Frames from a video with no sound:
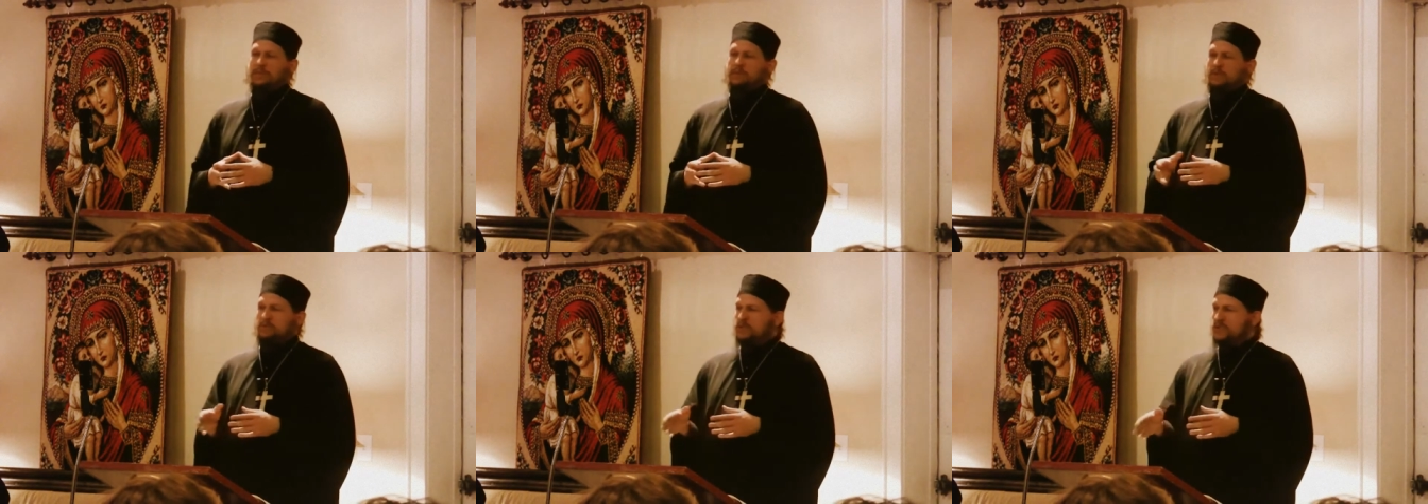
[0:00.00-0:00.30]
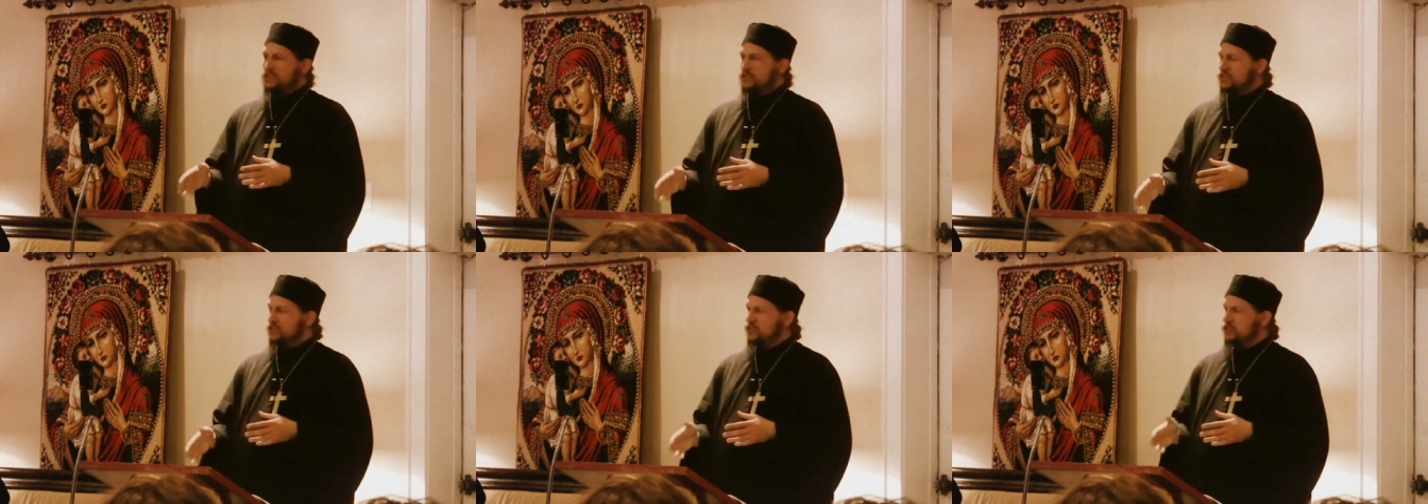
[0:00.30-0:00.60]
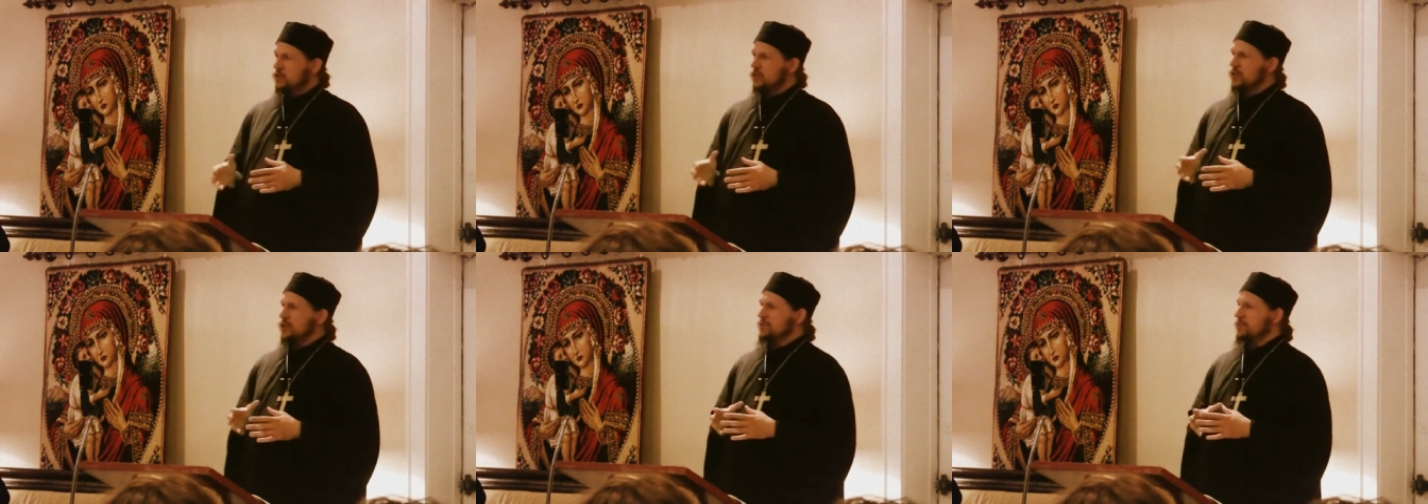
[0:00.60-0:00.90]
I'm going to read you the
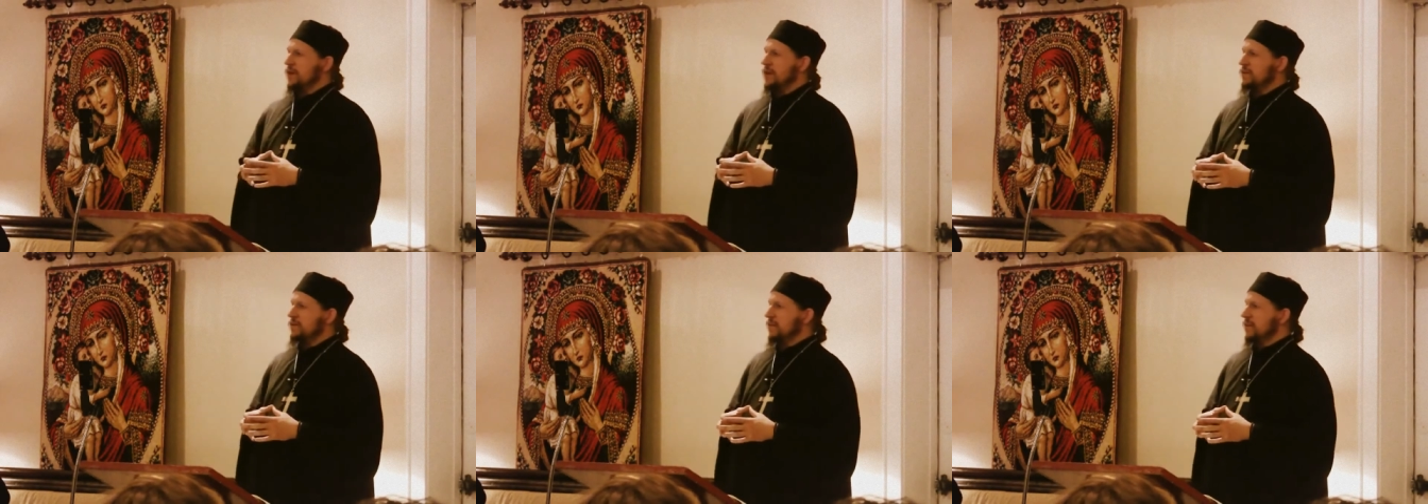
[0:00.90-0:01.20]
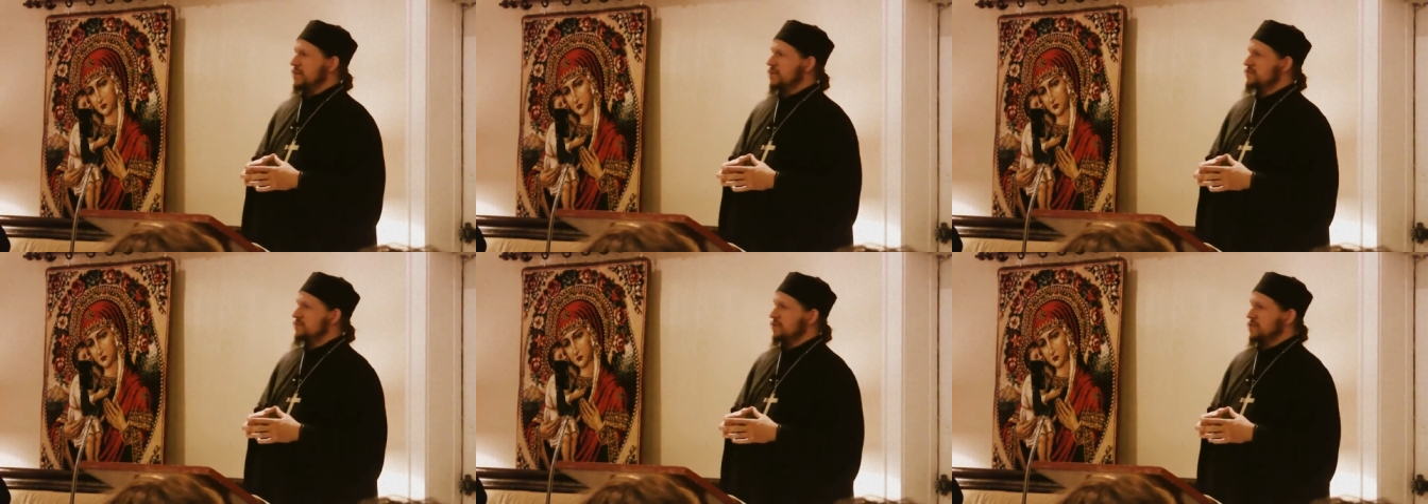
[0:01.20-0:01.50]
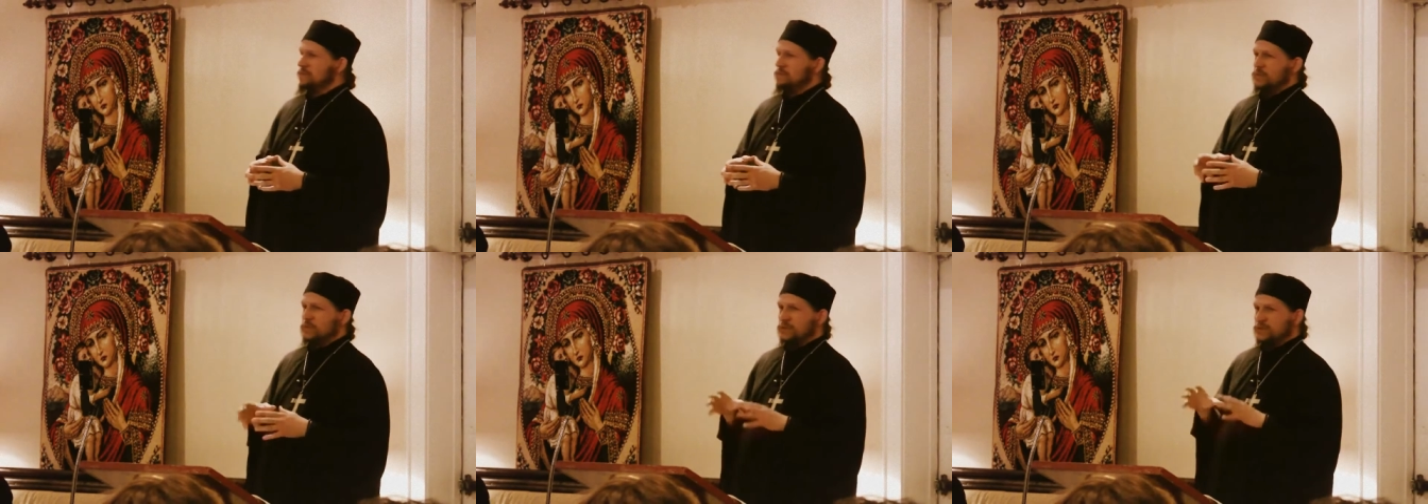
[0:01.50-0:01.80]
story about that. It's
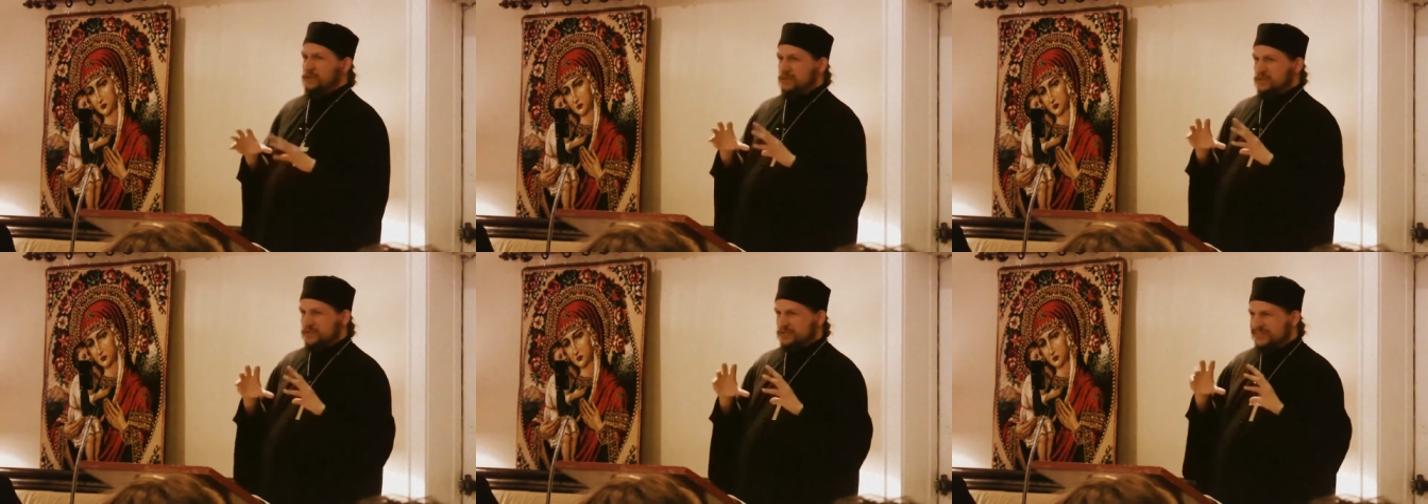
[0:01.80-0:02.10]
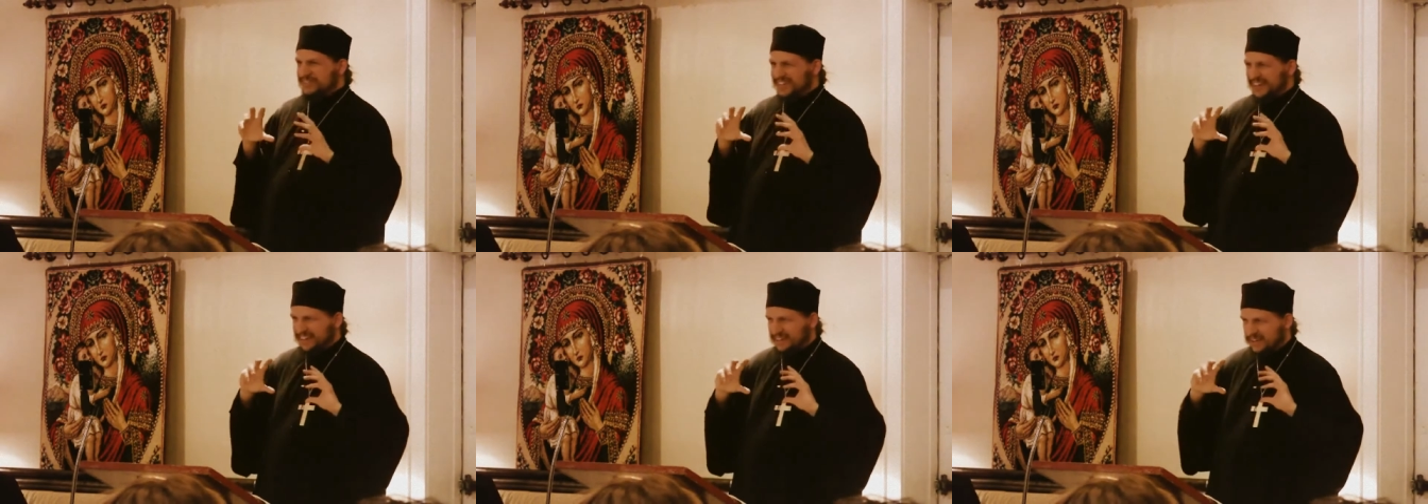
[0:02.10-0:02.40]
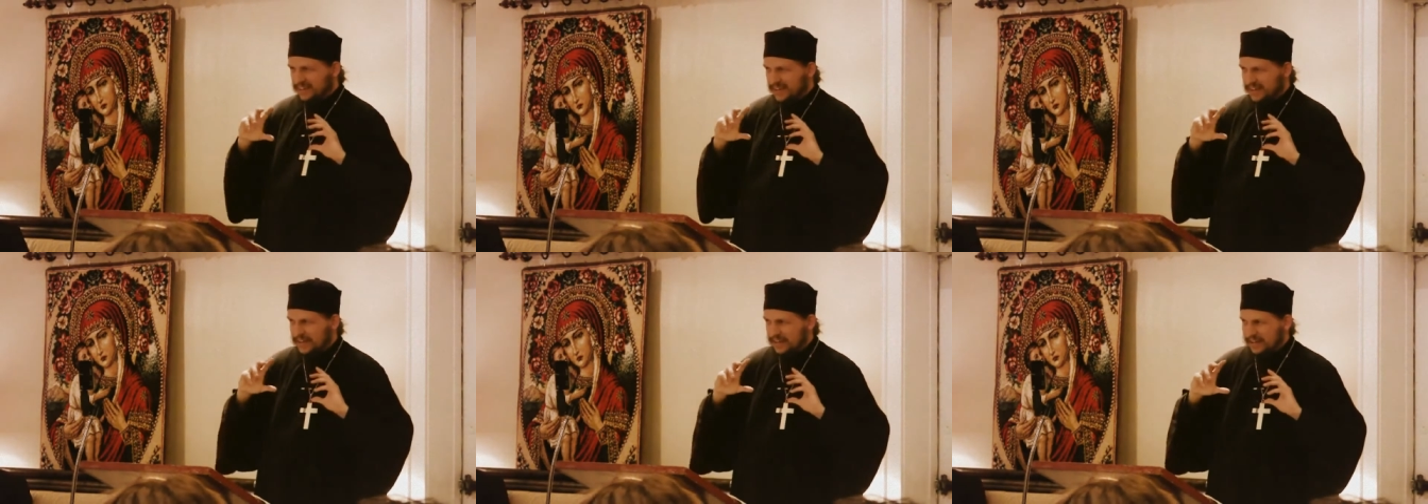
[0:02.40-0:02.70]
very important to
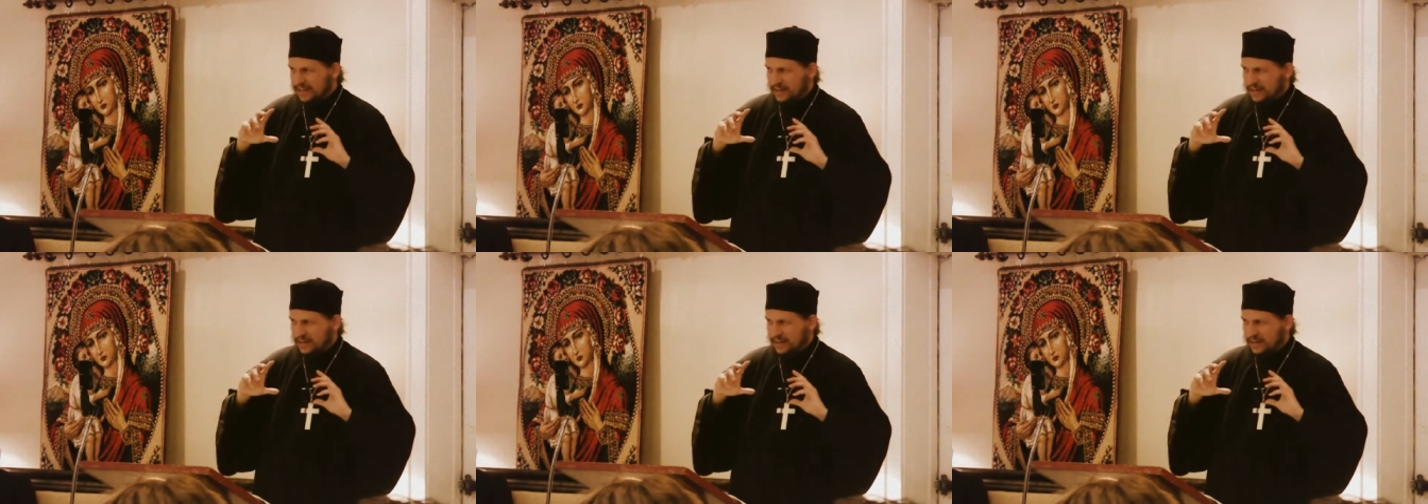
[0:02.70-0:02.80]
understand